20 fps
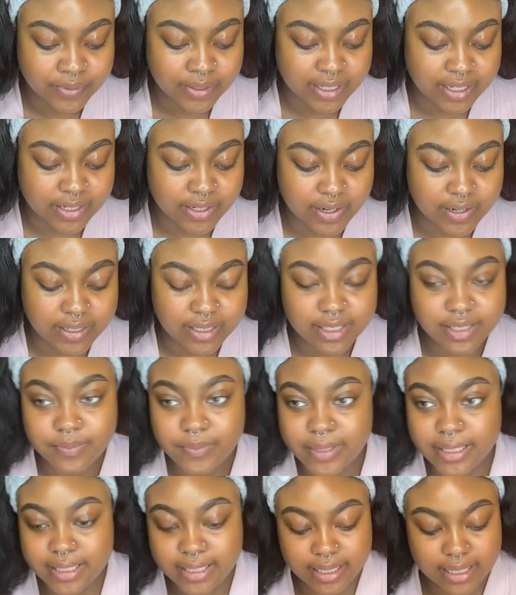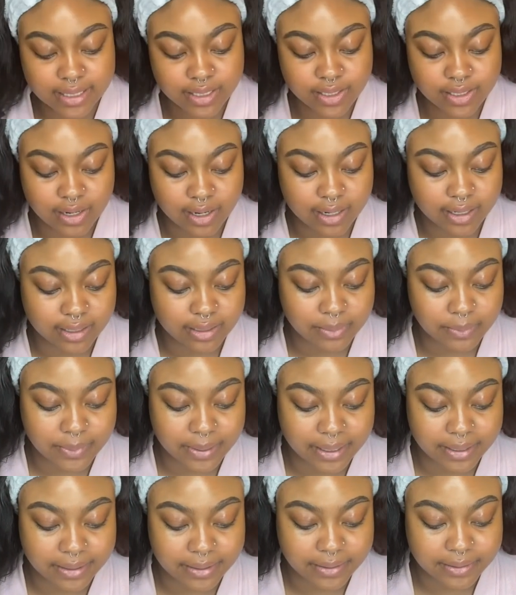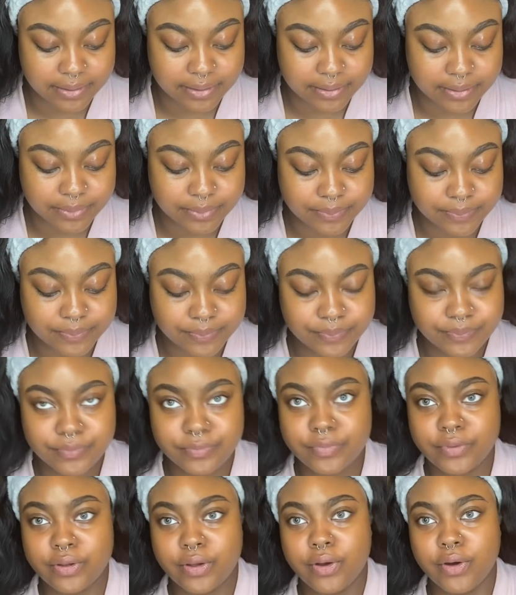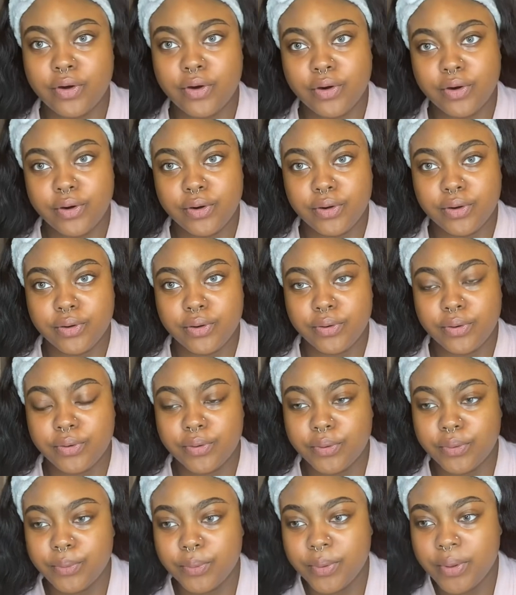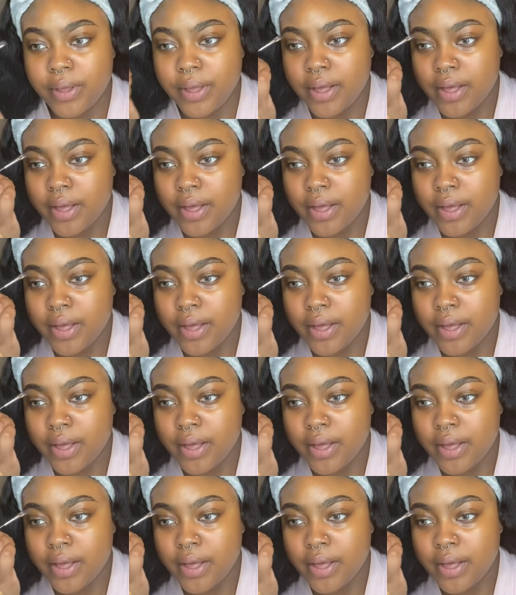and all these men that's talking about, oh,